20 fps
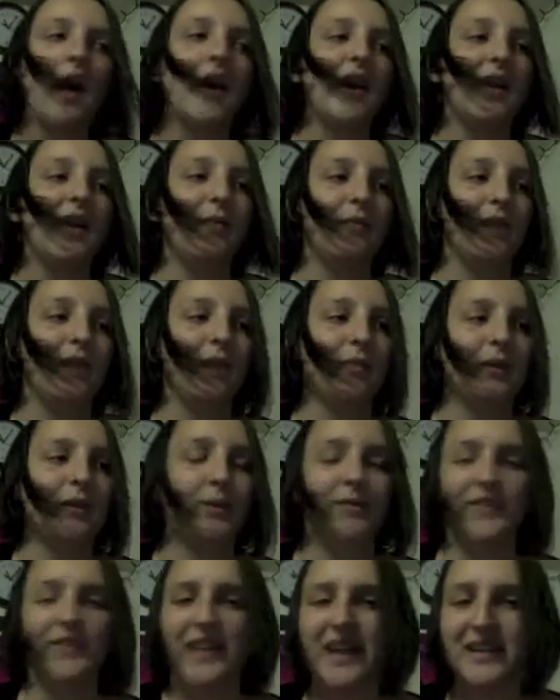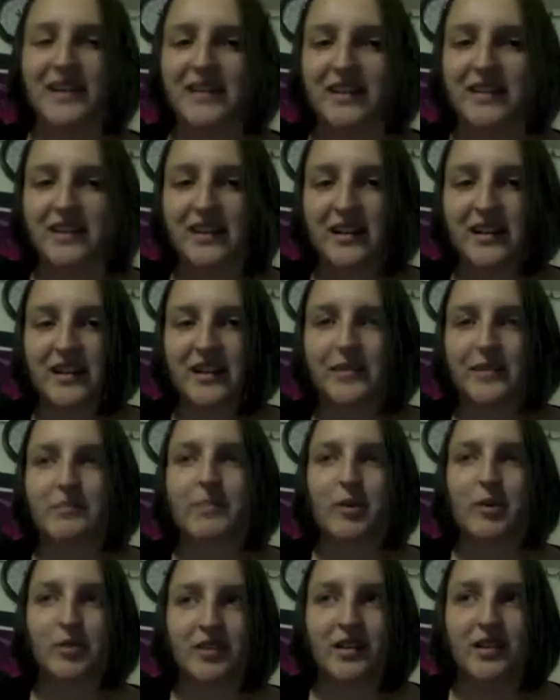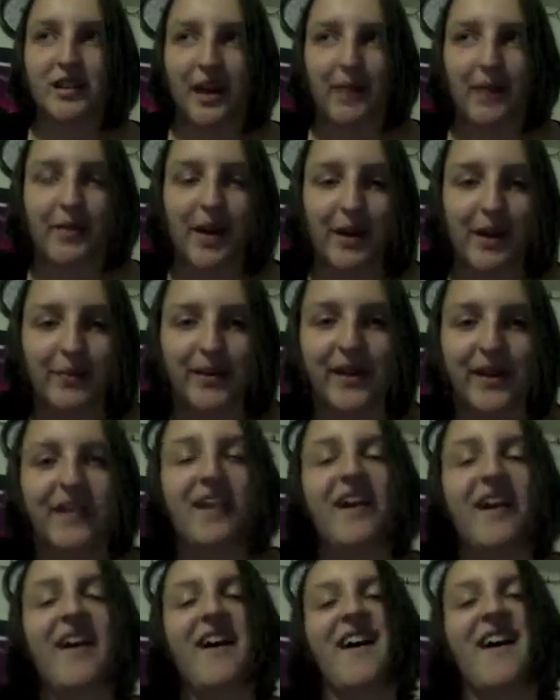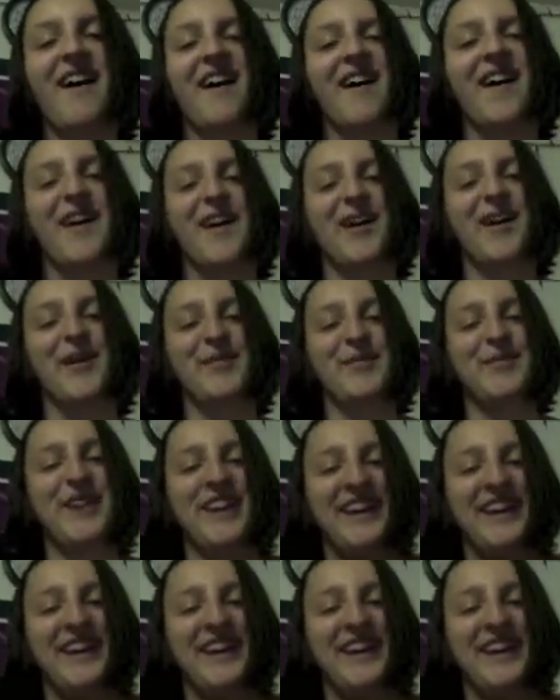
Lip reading: It made me upset, most of the time happy. Um,